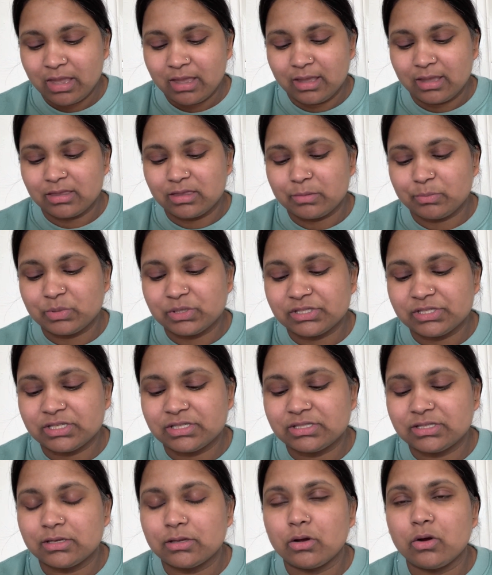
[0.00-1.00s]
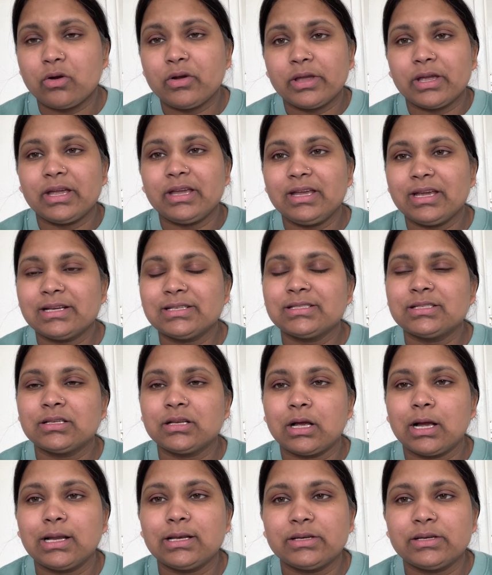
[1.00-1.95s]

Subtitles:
And the patient says, okay, yes, I'll